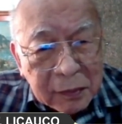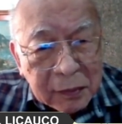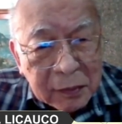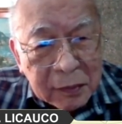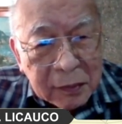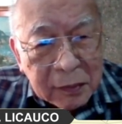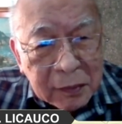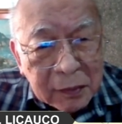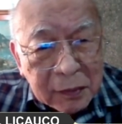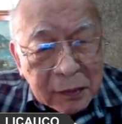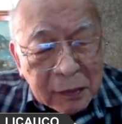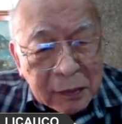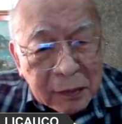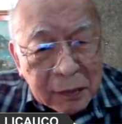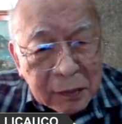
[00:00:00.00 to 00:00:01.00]

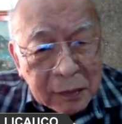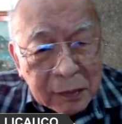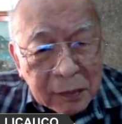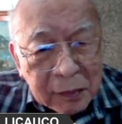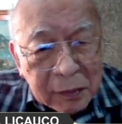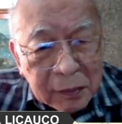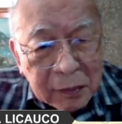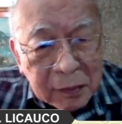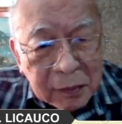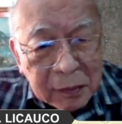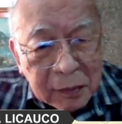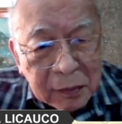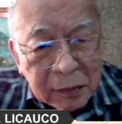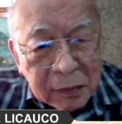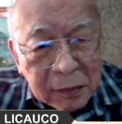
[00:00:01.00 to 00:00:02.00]

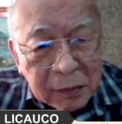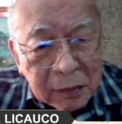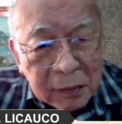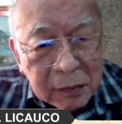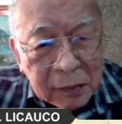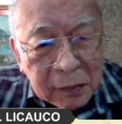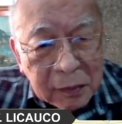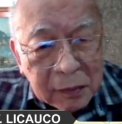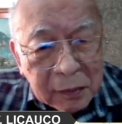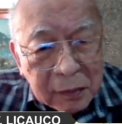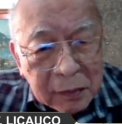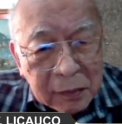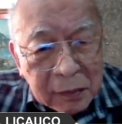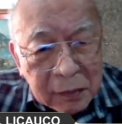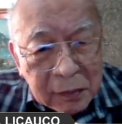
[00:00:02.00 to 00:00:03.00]

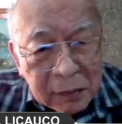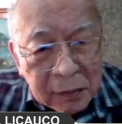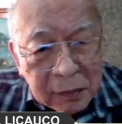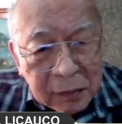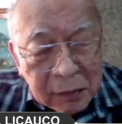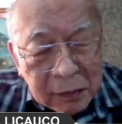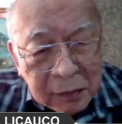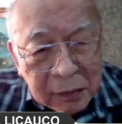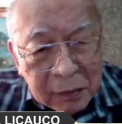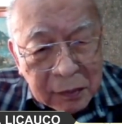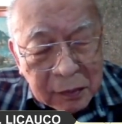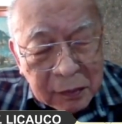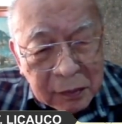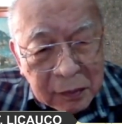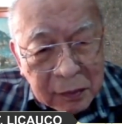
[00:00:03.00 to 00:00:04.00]

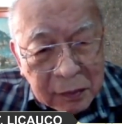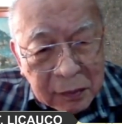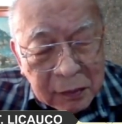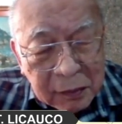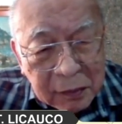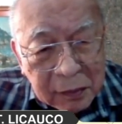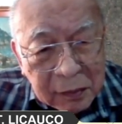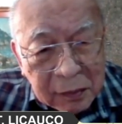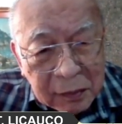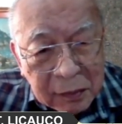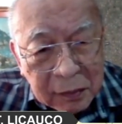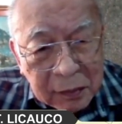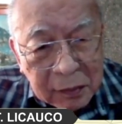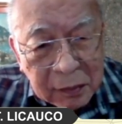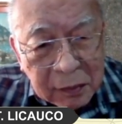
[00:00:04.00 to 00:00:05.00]

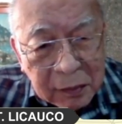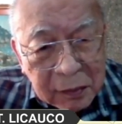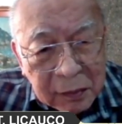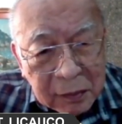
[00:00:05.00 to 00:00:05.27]
(silent)